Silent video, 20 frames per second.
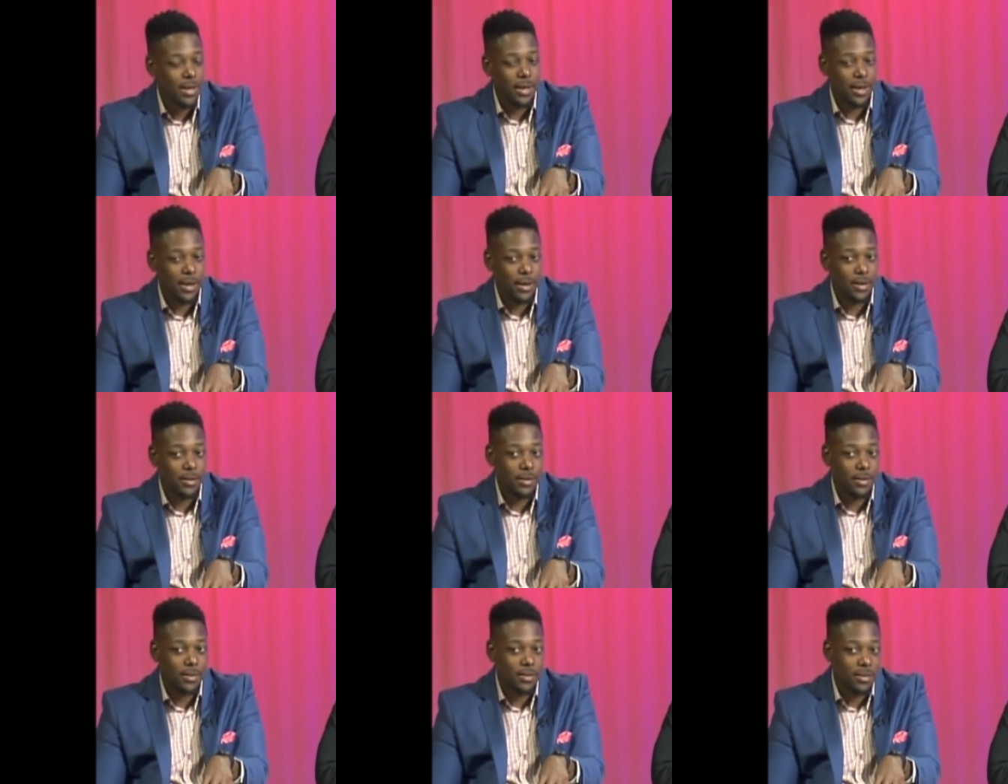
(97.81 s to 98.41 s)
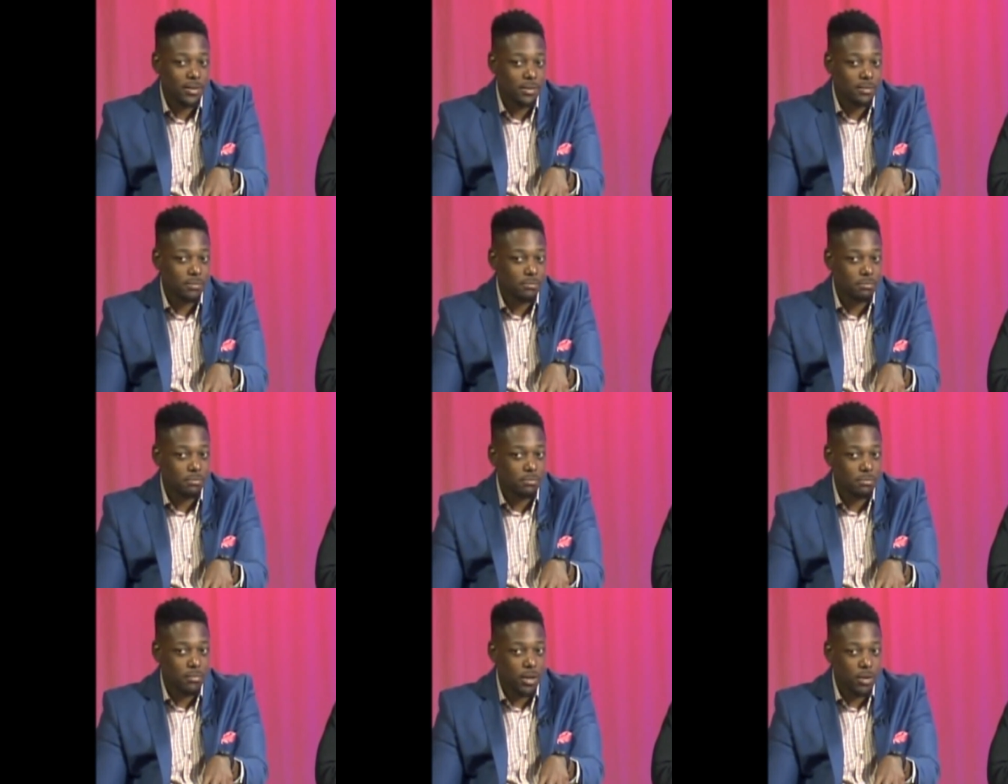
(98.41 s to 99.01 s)
and and
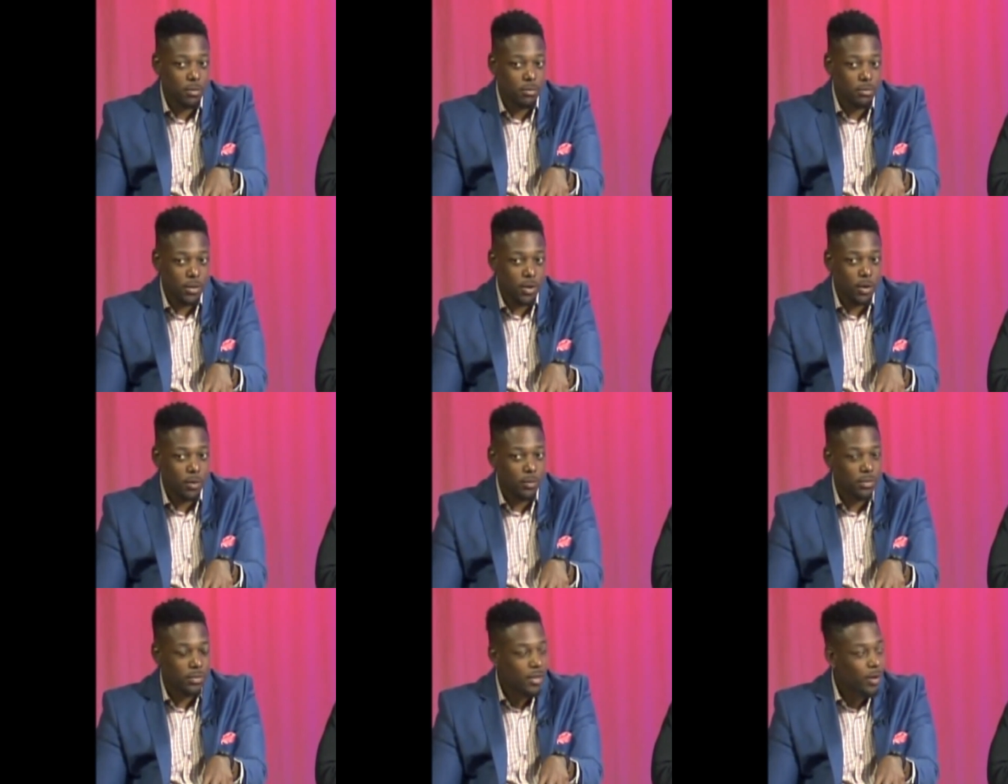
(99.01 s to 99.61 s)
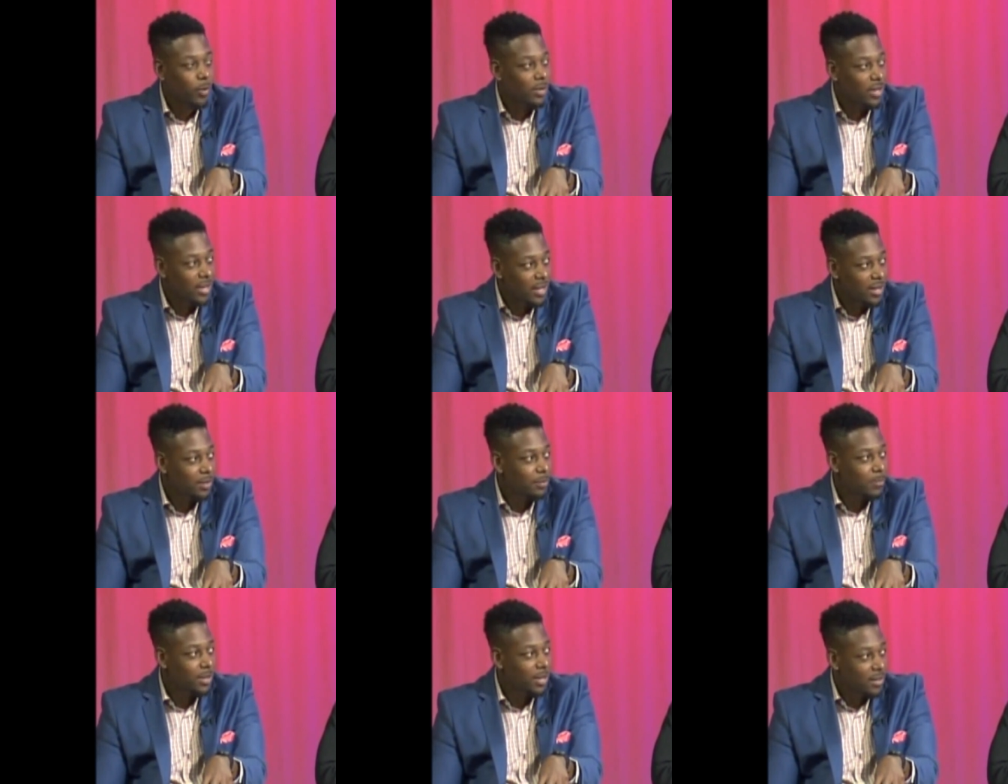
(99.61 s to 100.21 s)
then they'll they'll they'll
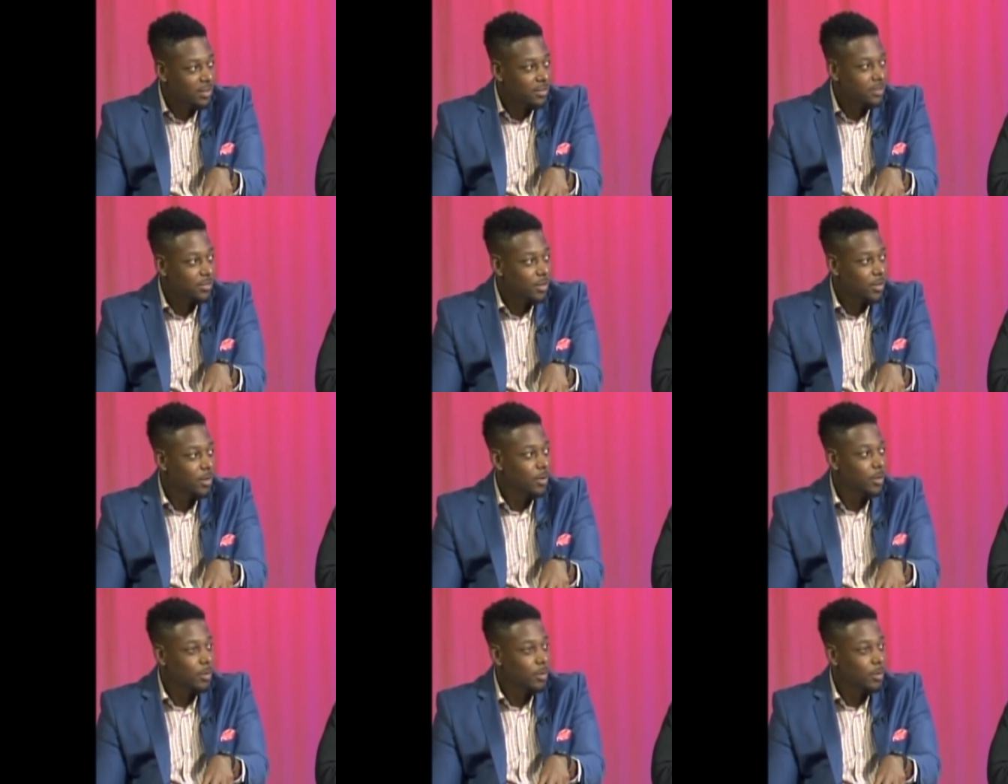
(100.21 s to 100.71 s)
get it because